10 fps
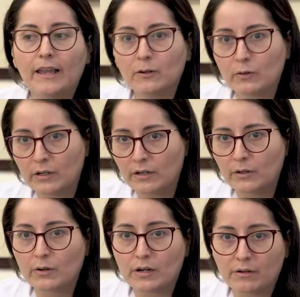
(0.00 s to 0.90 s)

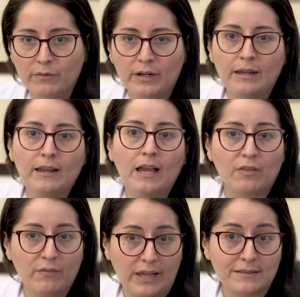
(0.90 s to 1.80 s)
echocardiography,
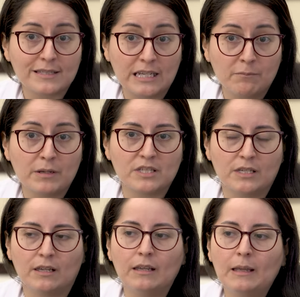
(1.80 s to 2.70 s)
advanced
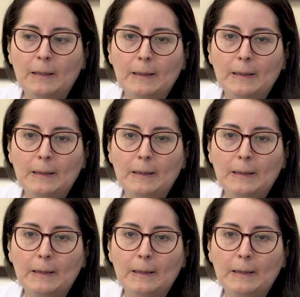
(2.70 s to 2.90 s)
imaging,